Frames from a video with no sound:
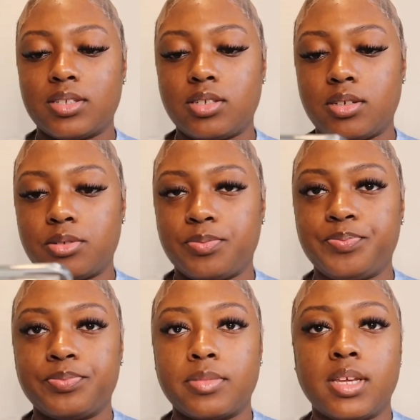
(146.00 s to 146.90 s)
so
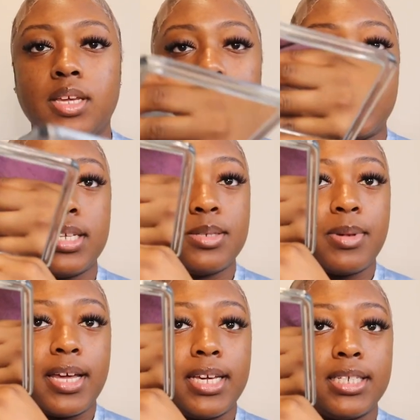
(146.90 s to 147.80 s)
this is
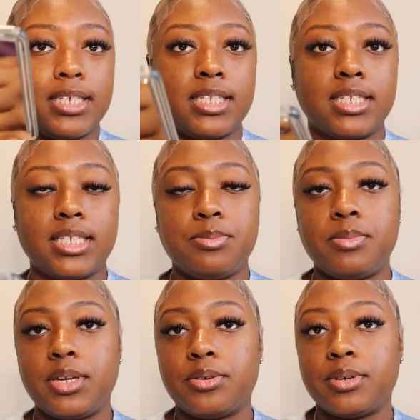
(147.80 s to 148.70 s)
my handy dandy
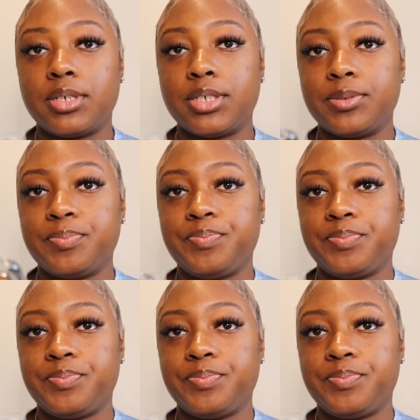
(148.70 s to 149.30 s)
mirror.